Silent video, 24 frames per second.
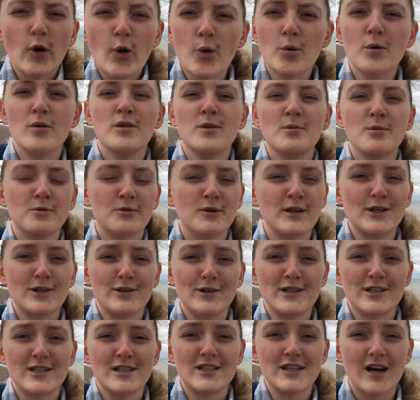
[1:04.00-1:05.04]
all of the marine
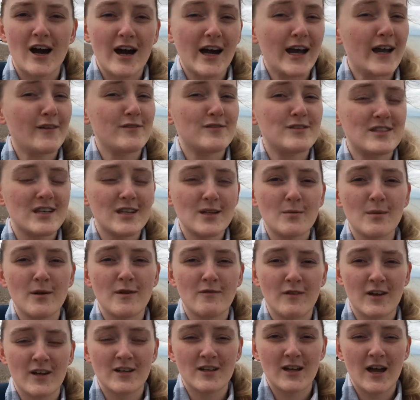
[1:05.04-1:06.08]
creatures I have seen on
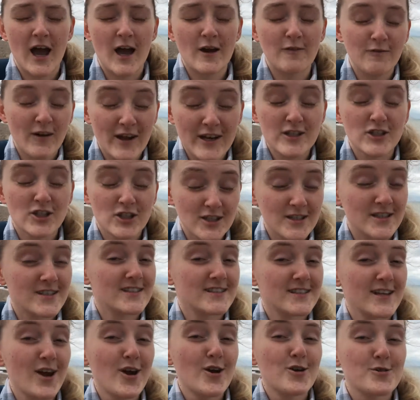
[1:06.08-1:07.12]
my adventures
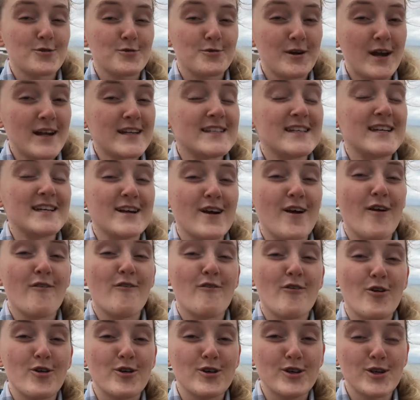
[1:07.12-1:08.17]
ready
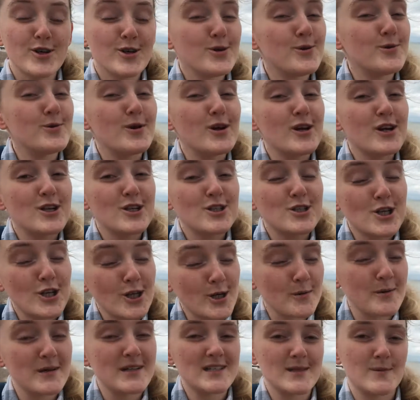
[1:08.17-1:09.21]
for you to
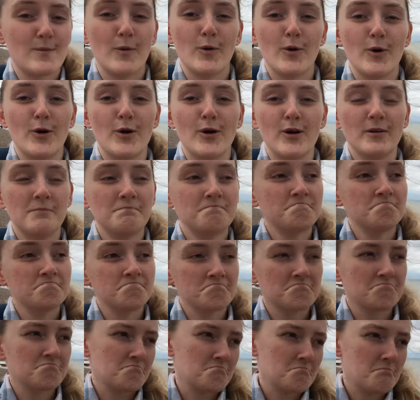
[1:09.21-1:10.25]
explore
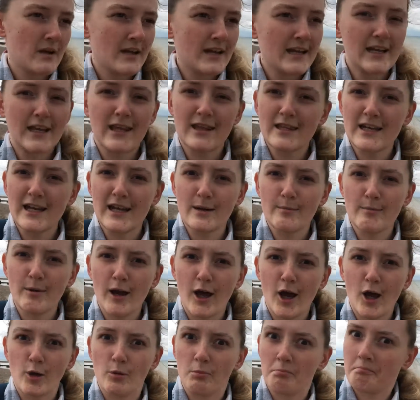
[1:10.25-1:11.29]
by clicking the link
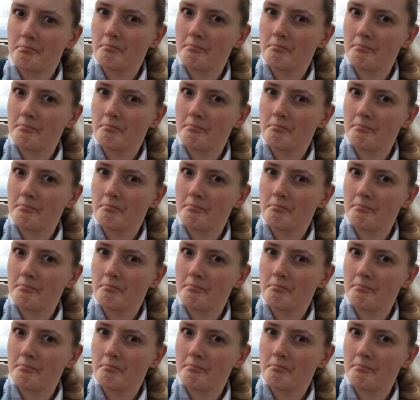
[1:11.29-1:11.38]
below.